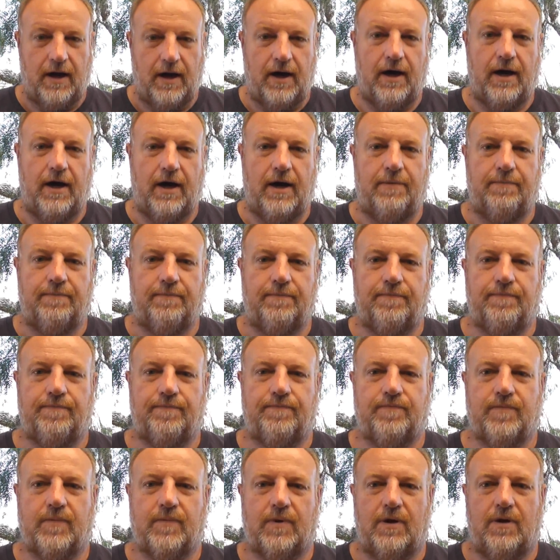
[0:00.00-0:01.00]
Um,
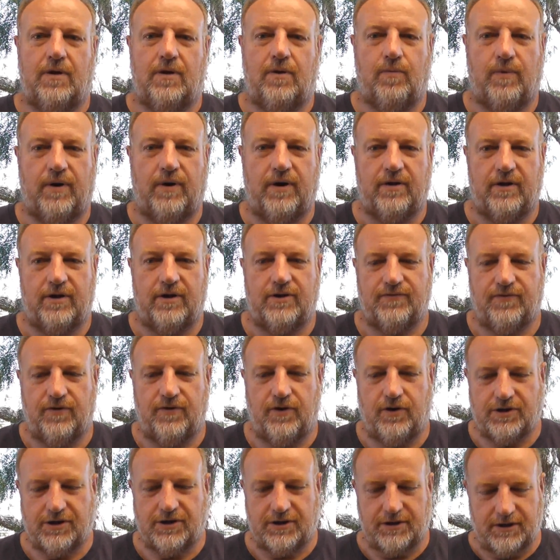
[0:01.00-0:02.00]
one of those
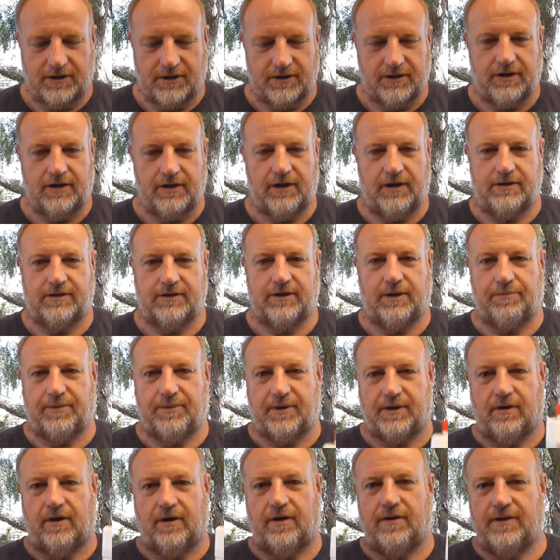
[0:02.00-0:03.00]
versions is, is
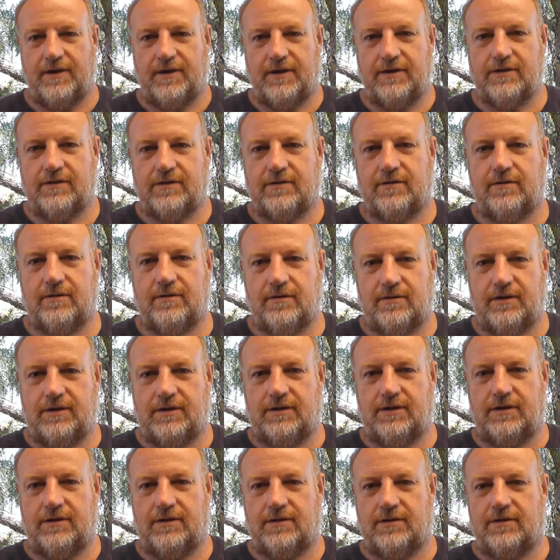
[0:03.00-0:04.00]
something like this.
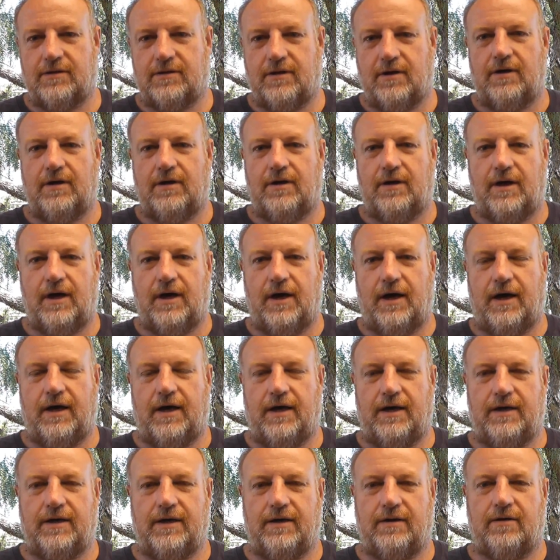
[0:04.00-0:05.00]
This is a
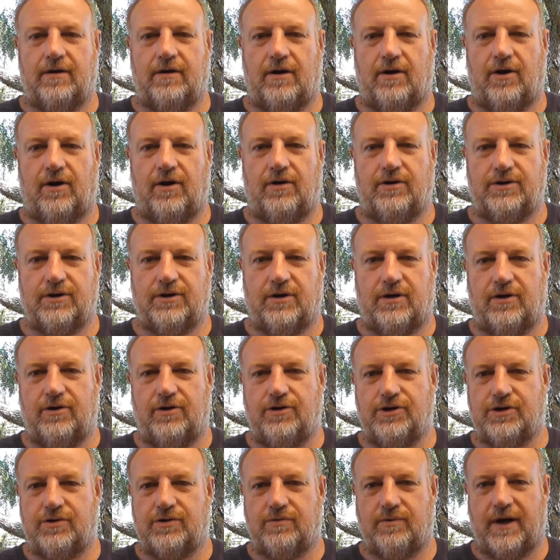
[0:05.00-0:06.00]
low
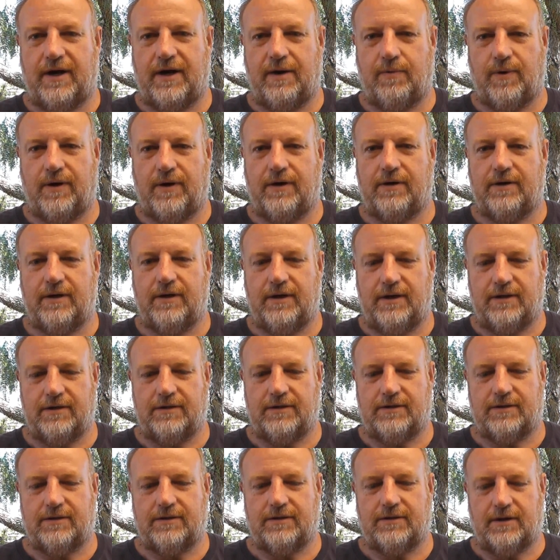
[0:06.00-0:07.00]
dilution rate one.
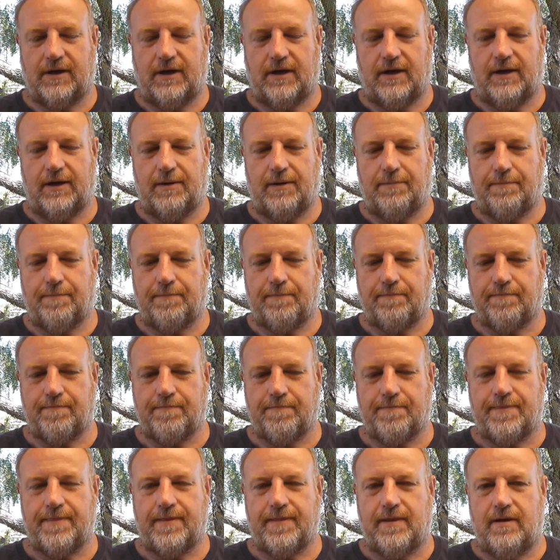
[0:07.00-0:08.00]
It's um,
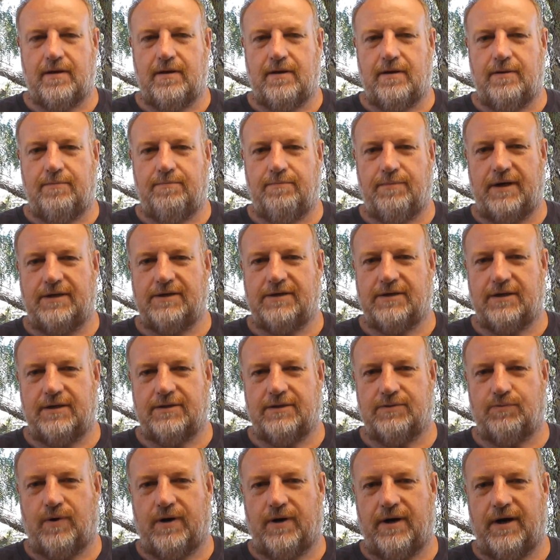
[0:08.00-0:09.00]
basically
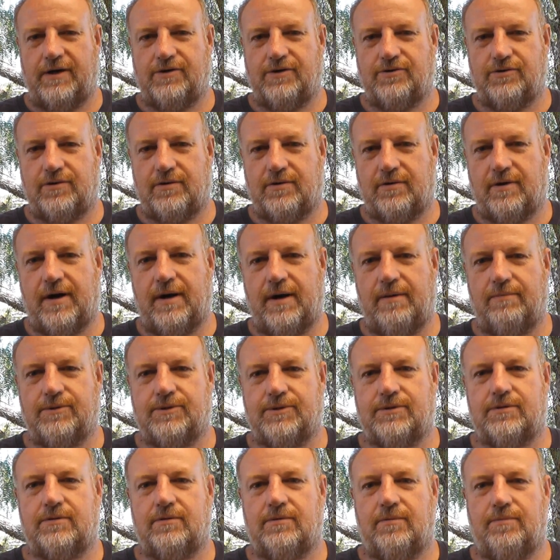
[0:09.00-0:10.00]
it's 100
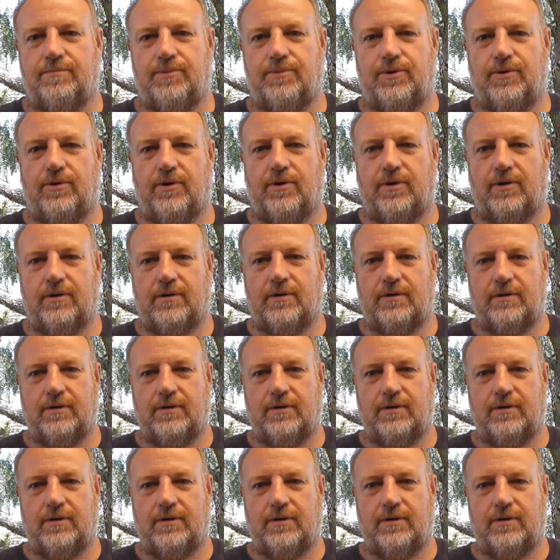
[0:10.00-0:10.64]
grams per